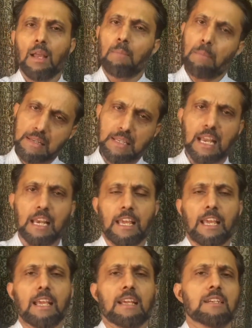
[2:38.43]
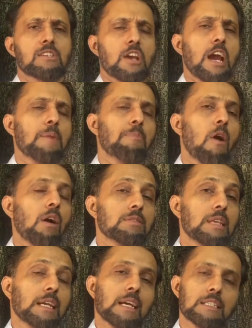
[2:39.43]
Basically, trade
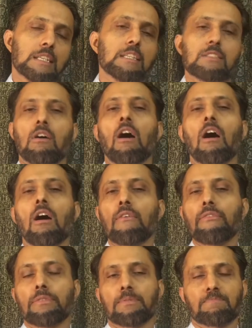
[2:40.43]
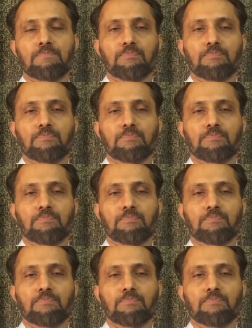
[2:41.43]
policy consists of